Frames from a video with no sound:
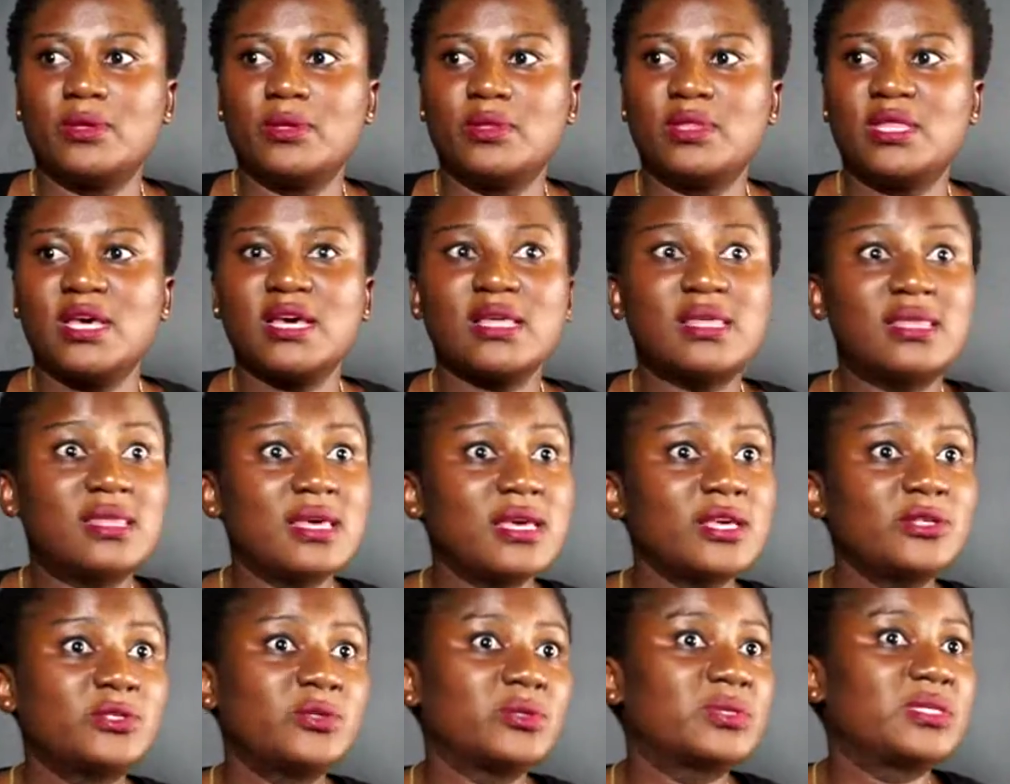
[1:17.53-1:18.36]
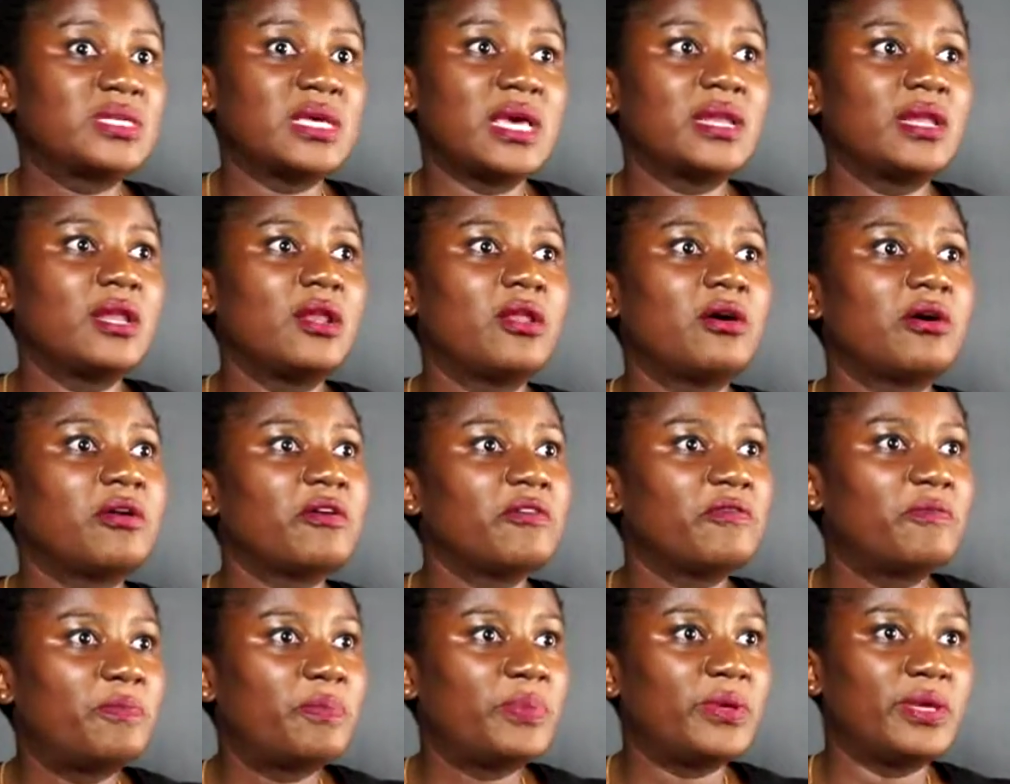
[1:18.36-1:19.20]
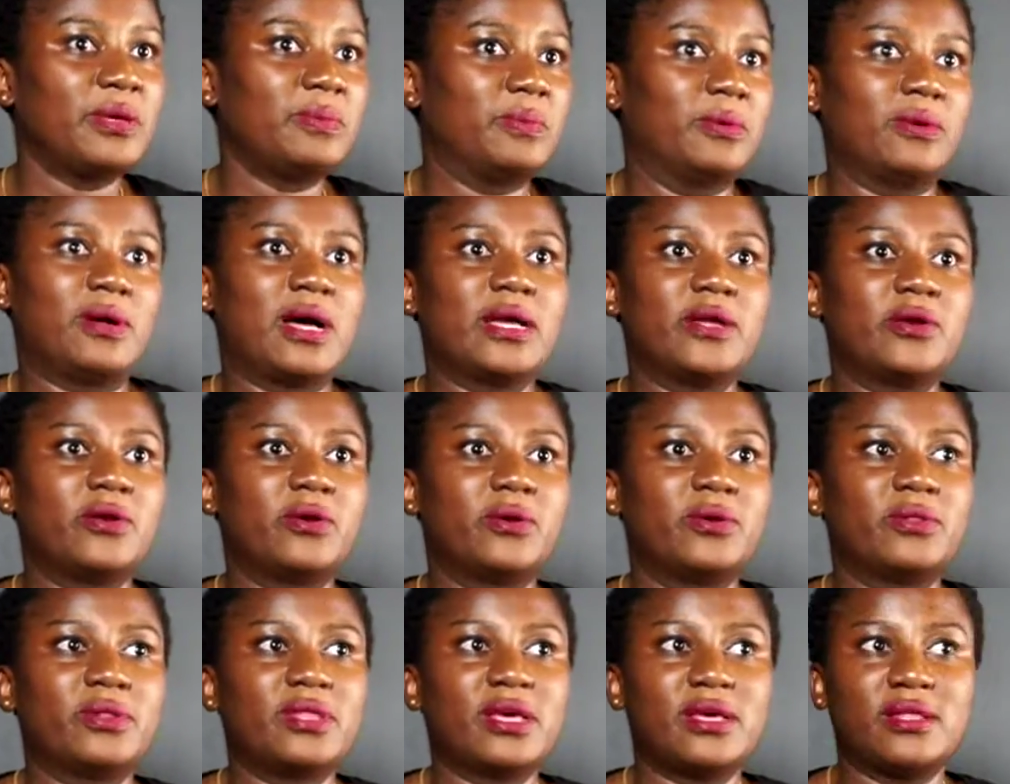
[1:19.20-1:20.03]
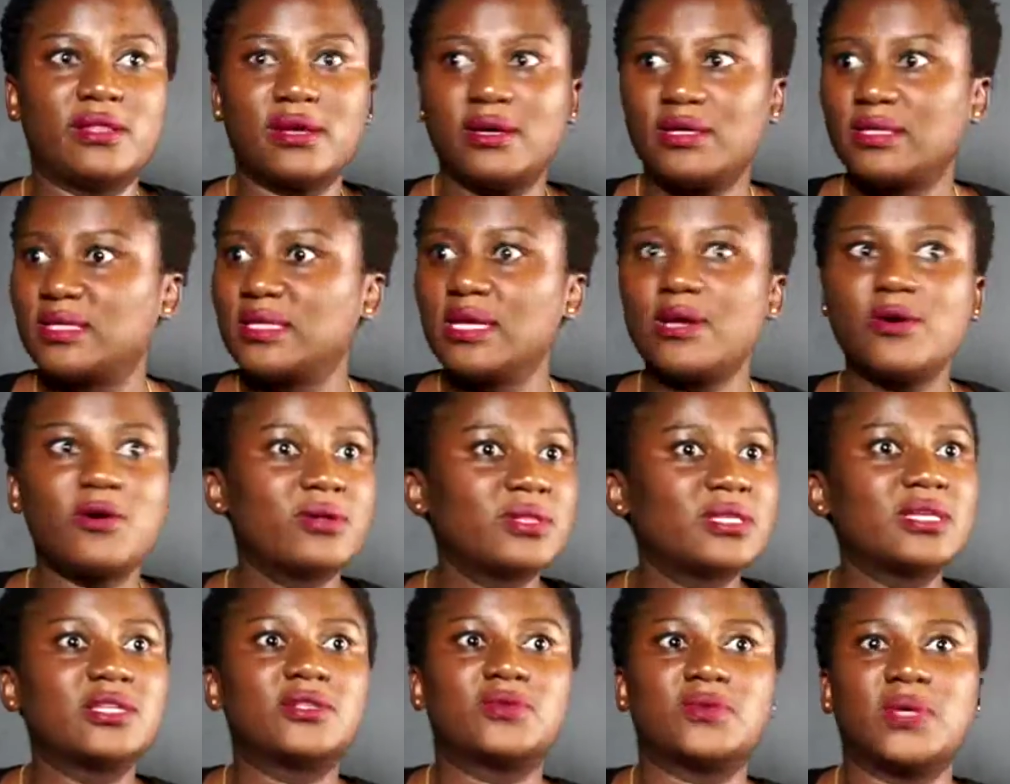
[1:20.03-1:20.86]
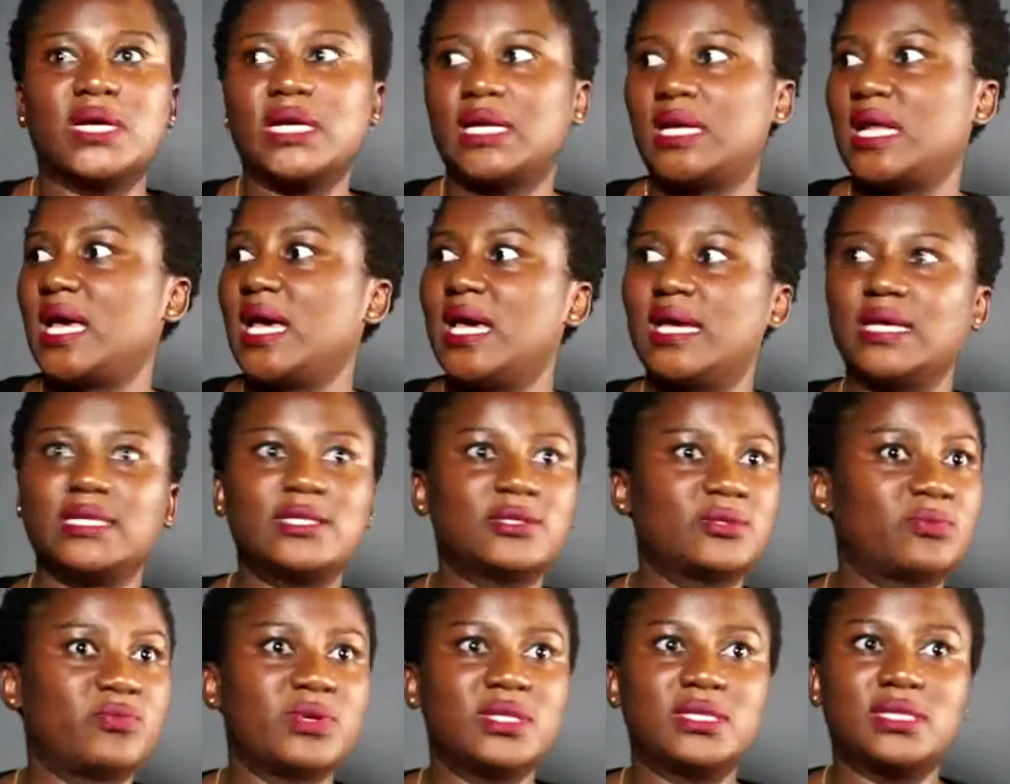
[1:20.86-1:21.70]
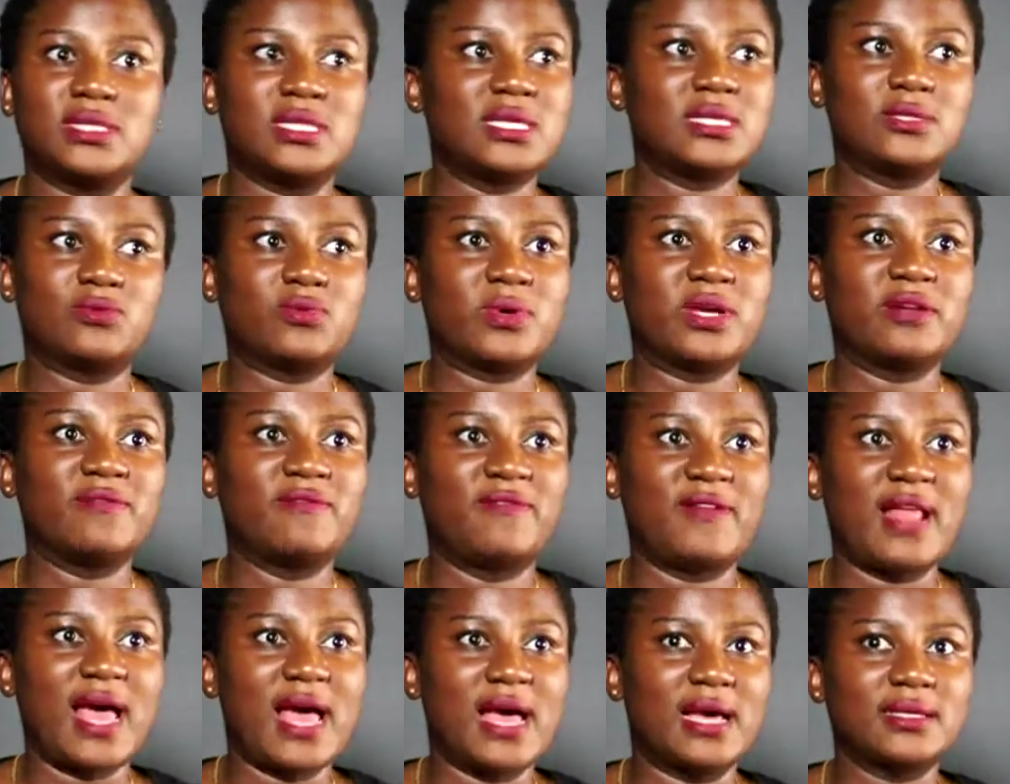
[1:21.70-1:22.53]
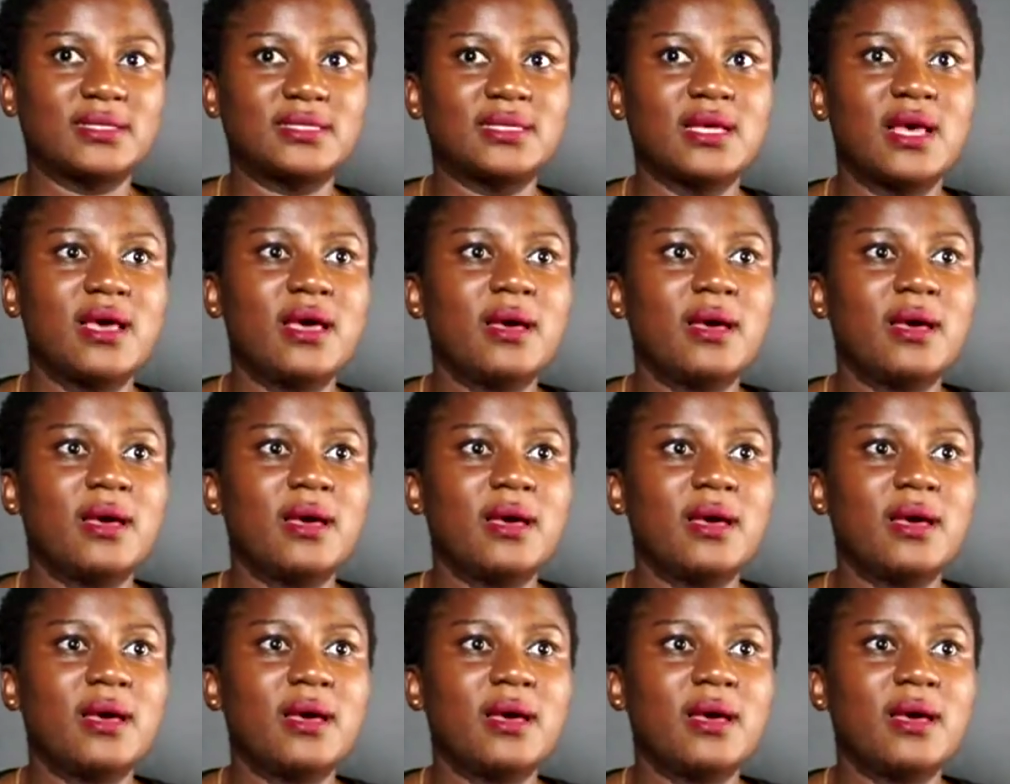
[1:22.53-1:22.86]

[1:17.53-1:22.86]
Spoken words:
There are things you see, and a lot of people I know, they're seeing all these red lights, these red flags,